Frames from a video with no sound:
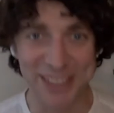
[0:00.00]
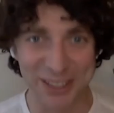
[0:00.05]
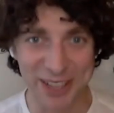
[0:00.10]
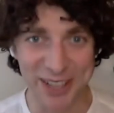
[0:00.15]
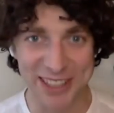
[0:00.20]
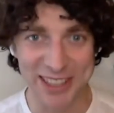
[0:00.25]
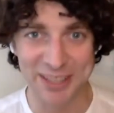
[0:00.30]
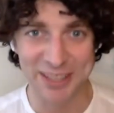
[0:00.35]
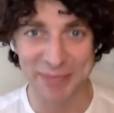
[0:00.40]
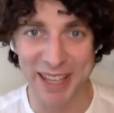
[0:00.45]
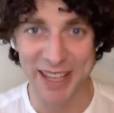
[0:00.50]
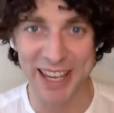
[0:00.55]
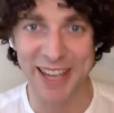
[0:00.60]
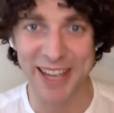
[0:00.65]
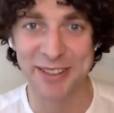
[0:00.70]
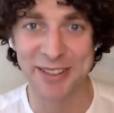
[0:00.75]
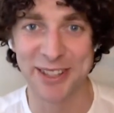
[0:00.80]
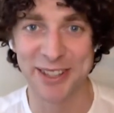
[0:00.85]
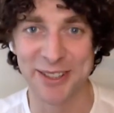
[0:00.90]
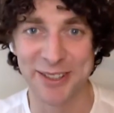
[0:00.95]
great to be here
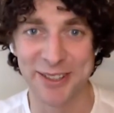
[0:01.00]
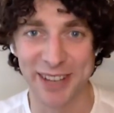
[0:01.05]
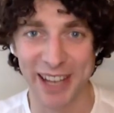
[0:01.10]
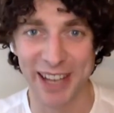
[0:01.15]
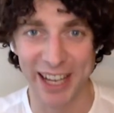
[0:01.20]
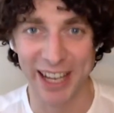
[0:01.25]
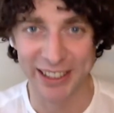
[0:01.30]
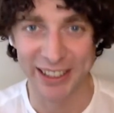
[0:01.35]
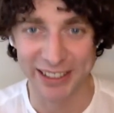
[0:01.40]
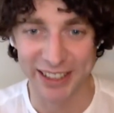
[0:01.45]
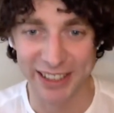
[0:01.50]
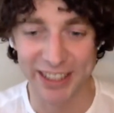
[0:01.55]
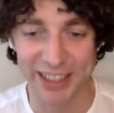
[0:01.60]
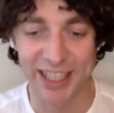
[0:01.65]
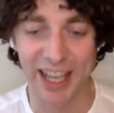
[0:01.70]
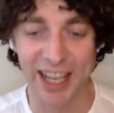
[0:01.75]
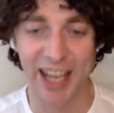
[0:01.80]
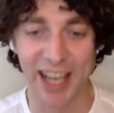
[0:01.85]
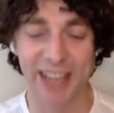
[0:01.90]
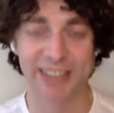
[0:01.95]
with you, Andy,
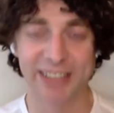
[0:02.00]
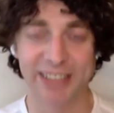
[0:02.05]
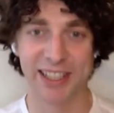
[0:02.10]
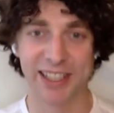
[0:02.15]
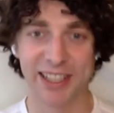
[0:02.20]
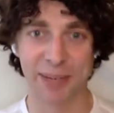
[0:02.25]
and